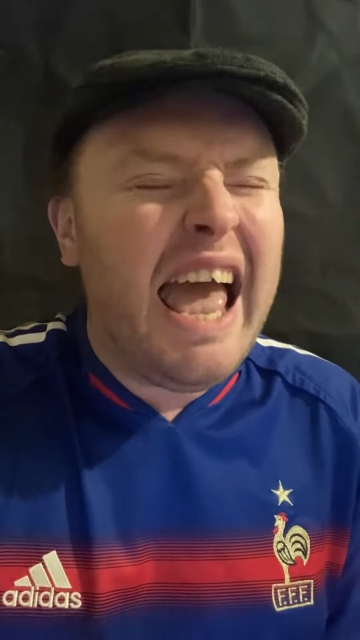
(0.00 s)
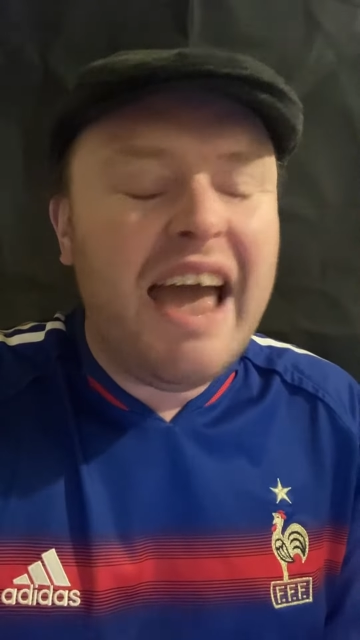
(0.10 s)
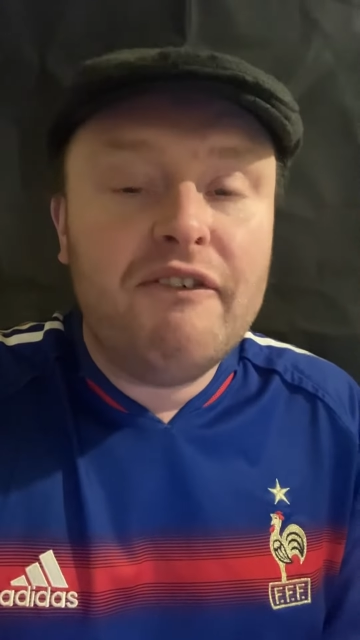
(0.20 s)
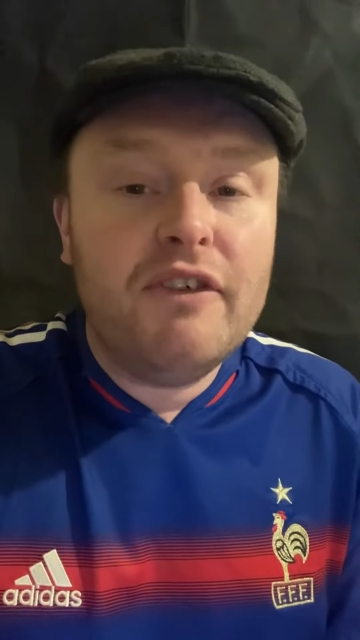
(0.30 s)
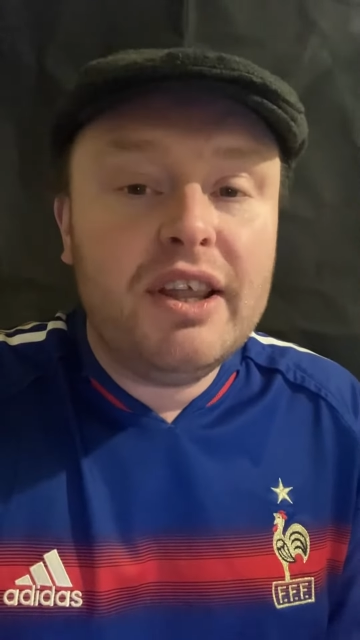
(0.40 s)

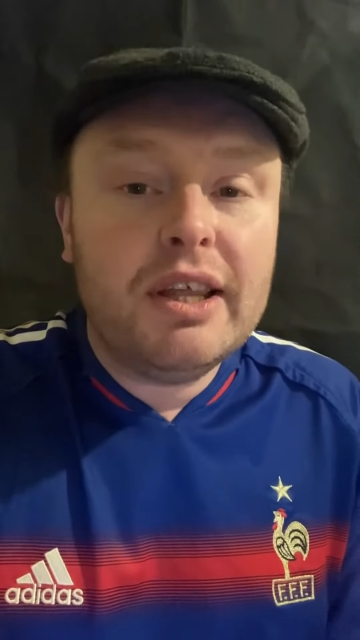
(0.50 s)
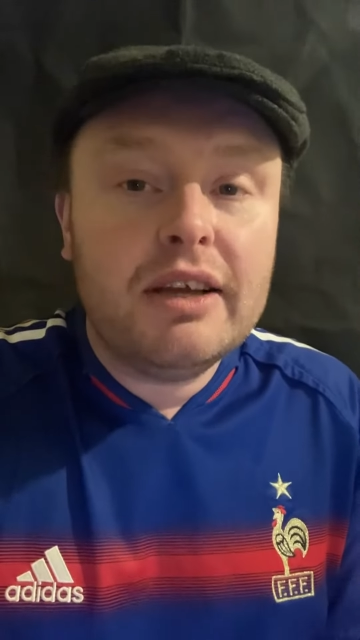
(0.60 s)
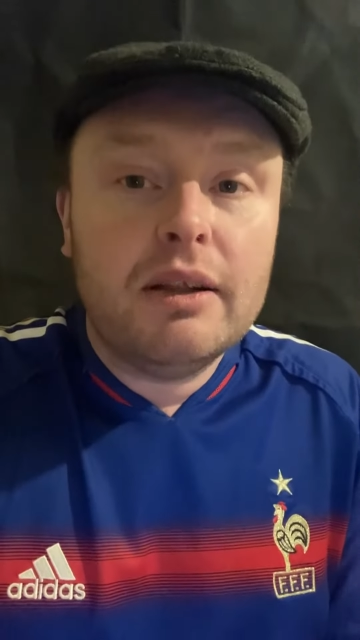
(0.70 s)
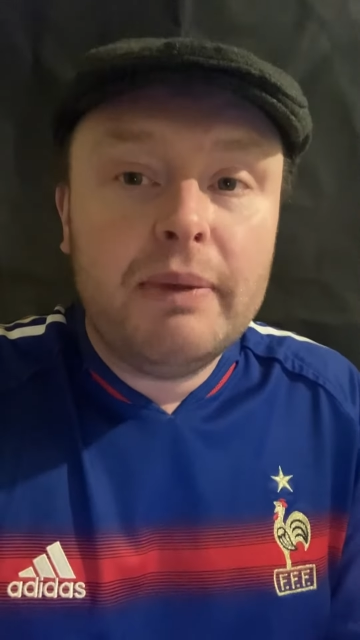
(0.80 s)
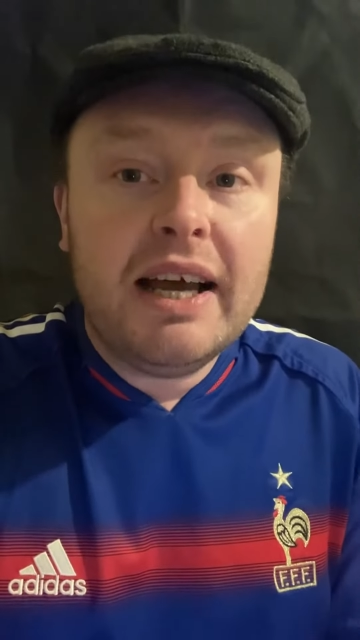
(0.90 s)
every
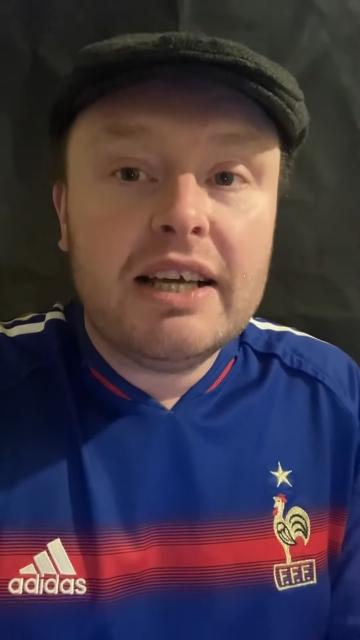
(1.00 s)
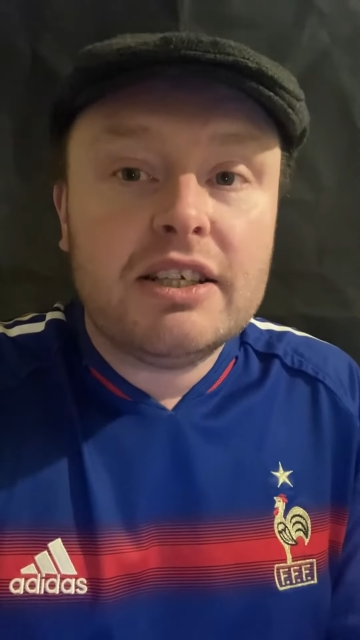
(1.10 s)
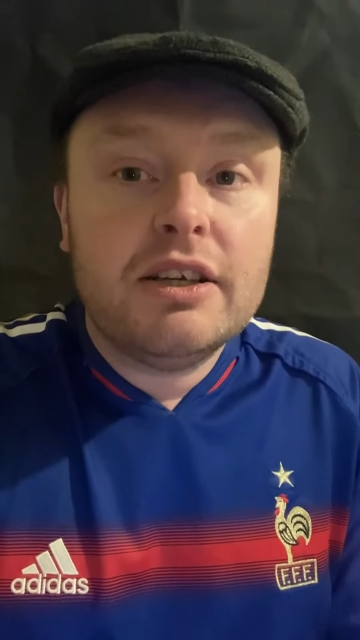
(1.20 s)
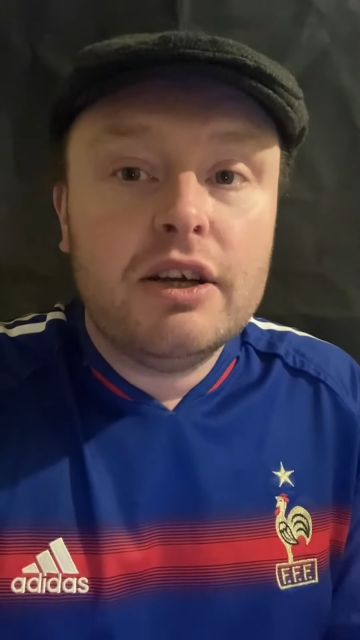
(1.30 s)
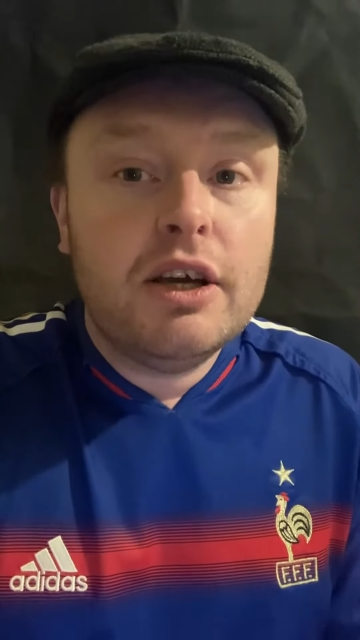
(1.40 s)
single
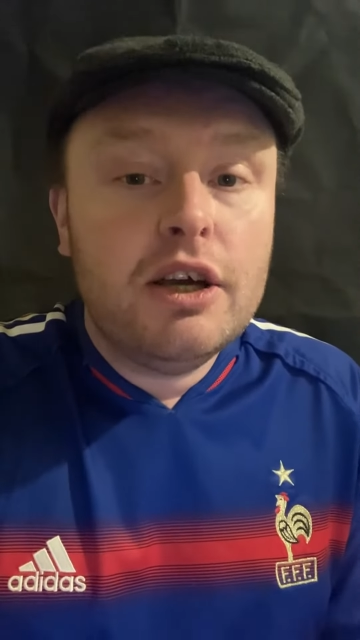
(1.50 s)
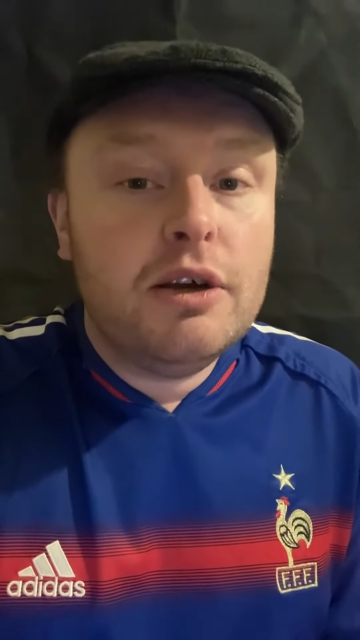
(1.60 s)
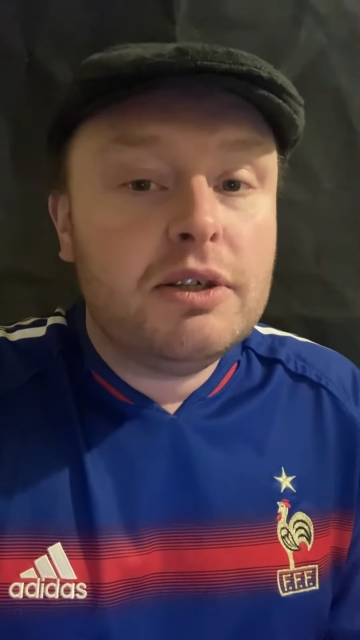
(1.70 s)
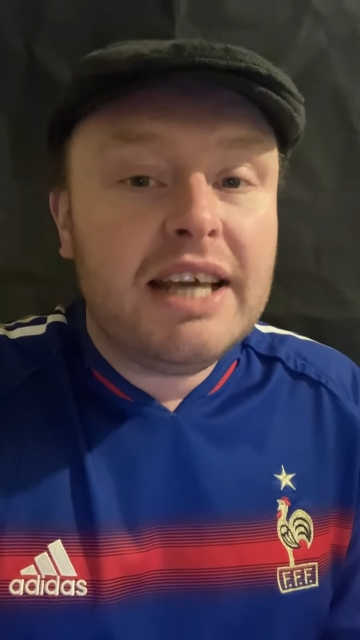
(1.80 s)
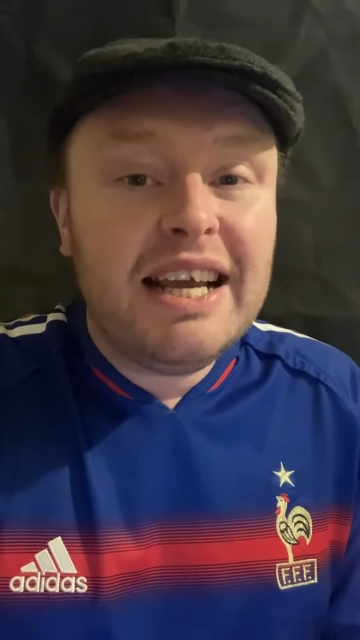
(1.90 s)
person
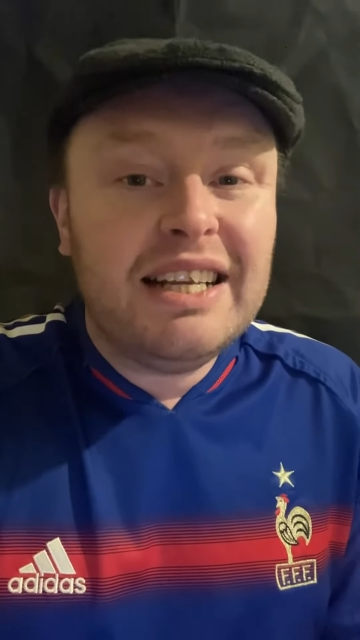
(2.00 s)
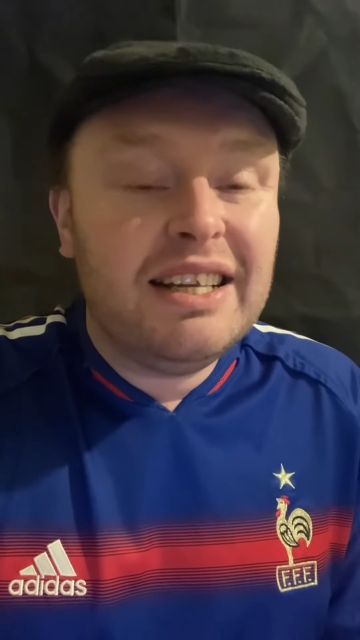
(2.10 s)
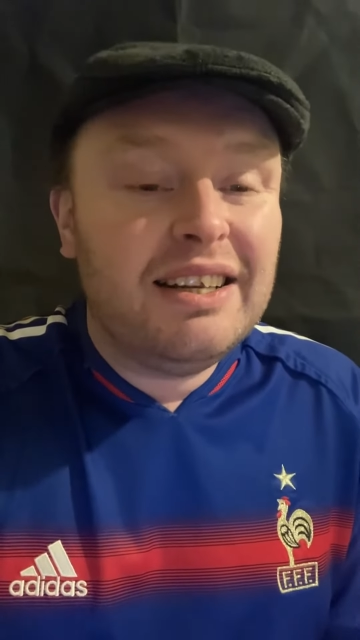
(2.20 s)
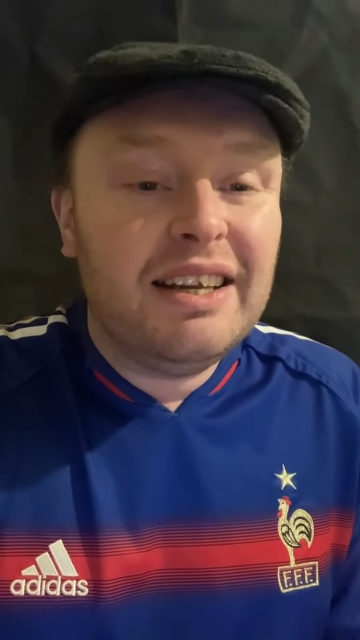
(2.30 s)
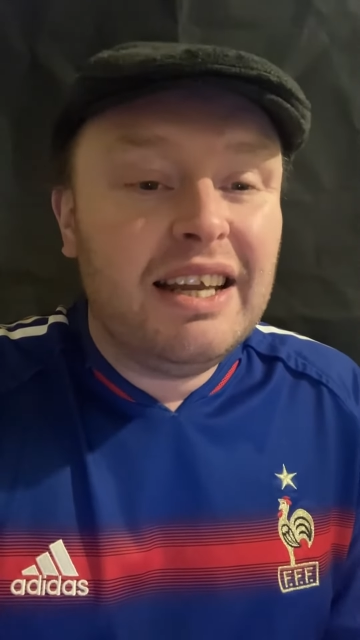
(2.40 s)
who's taken